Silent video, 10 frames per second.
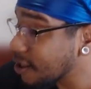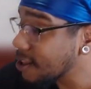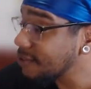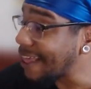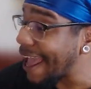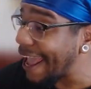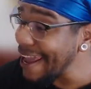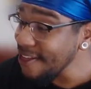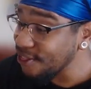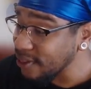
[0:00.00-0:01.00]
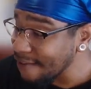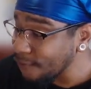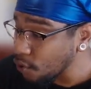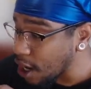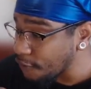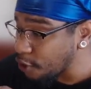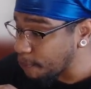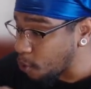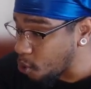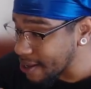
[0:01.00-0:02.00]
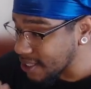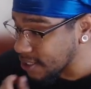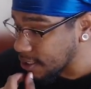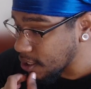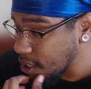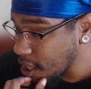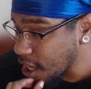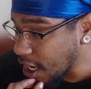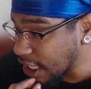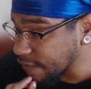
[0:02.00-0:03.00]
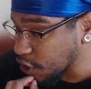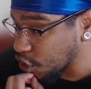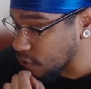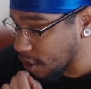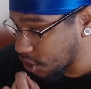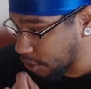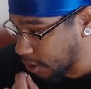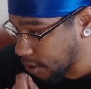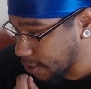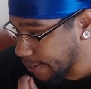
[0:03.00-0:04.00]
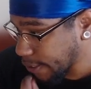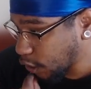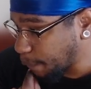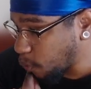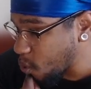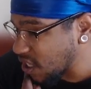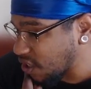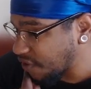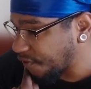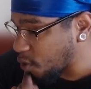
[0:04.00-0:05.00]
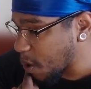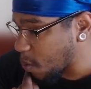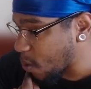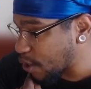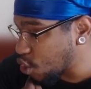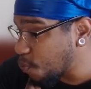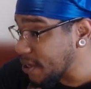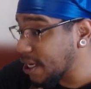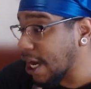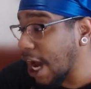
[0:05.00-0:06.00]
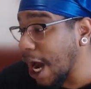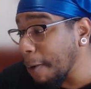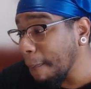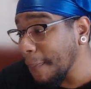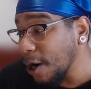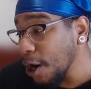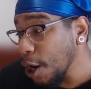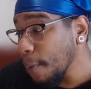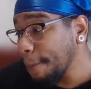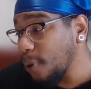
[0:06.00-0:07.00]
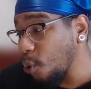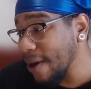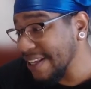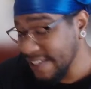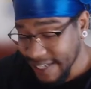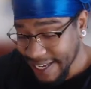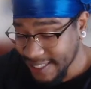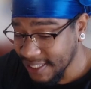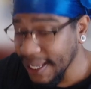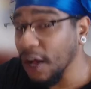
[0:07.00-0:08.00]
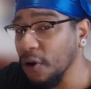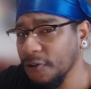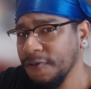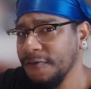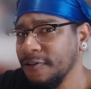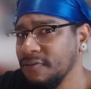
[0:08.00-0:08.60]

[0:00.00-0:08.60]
The eighth level of the poison of destruction, the poison form where you become poison itself.